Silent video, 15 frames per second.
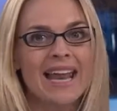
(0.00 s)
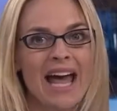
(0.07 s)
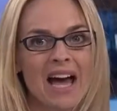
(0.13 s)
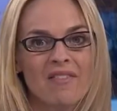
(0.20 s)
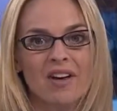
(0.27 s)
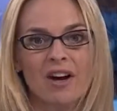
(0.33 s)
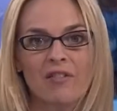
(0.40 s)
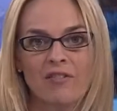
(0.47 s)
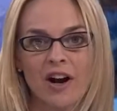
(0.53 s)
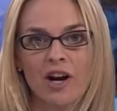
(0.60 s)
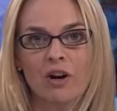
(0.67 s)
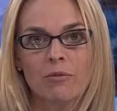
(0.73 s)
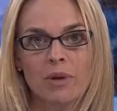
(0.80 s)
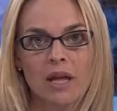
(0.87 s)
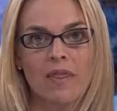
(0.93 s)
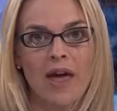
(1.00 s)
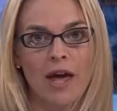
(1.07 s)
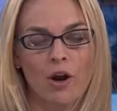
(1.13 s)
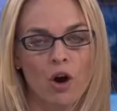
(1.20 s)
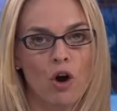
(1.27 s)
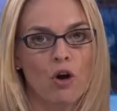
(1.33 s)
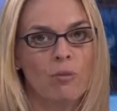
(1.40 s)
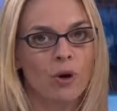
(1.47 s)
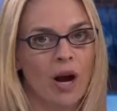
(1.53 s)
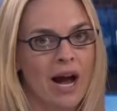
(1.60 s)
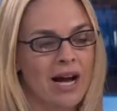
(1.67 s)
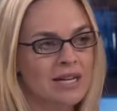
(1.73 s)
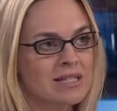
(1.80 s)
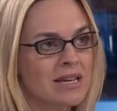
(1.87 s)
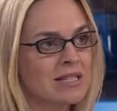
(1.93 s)
having a firearm in that home or
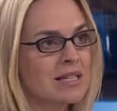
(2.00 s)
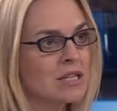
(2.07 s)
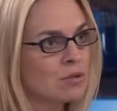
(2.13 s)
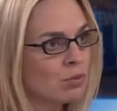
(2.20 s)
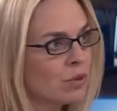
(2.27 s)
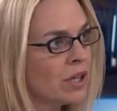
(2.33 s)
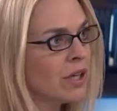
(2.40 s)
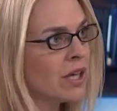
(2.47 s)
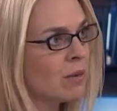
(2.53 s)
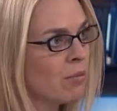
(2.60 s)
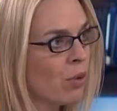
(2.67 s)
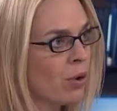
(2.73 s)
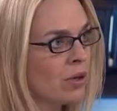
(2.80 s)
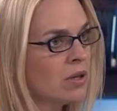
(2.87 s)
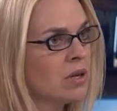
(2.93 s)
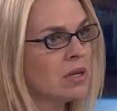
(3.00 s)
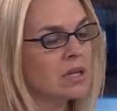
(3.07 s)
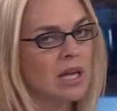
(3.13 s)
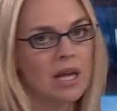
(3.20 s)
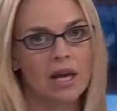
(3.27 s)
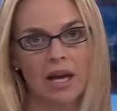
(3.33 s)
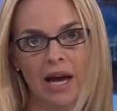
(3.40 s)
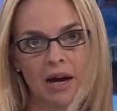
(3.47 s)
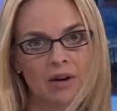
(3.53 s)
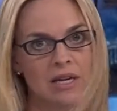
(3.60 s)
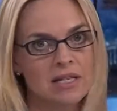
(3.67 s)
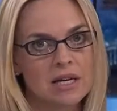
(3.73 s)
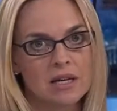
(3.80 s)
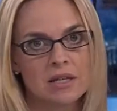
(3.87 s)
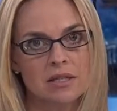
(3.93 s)
access is really important. And King
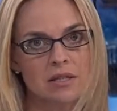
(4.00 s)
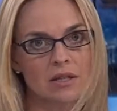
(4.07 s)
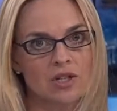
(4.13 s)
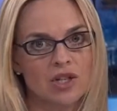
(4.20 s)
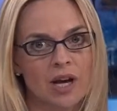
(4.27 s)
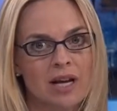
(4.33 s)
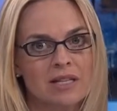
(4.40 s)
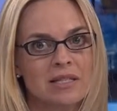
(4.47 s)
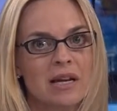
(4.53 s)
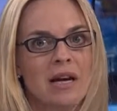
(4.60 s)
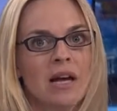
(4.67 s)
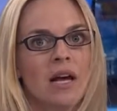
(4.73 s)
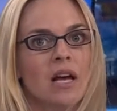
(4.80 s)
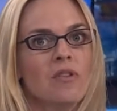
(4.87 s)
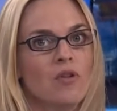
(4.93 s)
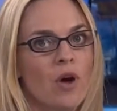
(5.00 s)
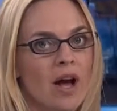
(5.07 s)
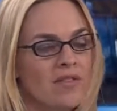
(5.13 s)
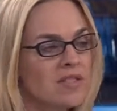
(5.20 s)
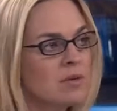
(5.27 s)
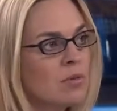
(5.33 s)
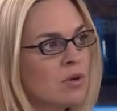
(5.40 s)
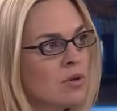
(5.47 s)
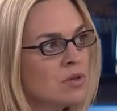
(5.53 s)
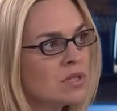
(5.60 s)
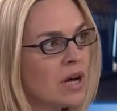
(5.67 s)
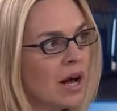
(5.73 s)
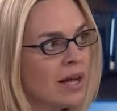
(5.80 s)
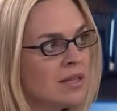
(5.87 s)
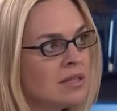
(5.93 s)
County data suggests if you have someone who's
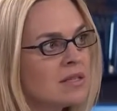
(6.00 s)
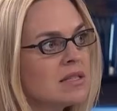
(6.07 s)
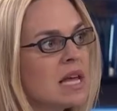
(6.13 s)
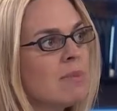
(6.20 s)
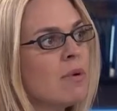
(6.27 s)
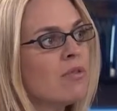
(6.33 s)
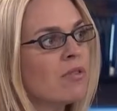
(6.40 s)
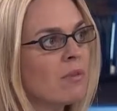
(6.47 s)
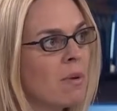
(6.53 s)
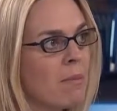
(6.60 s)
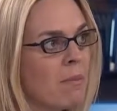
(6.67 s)
unstable from a